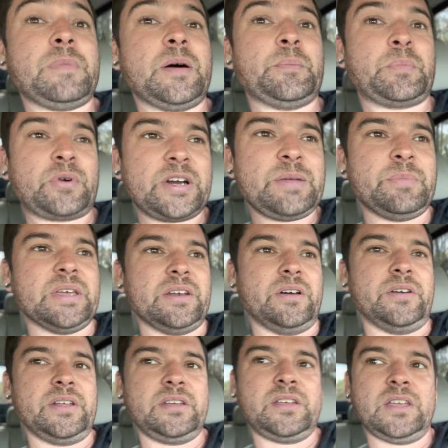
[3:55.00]
pre-bid
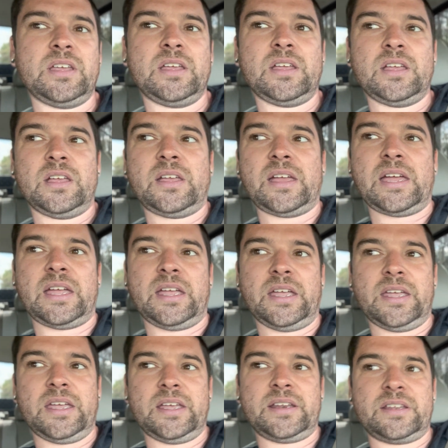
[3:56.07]
on it,
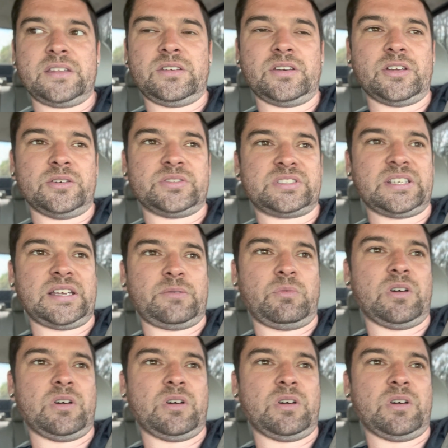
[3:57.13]
and, you know, said,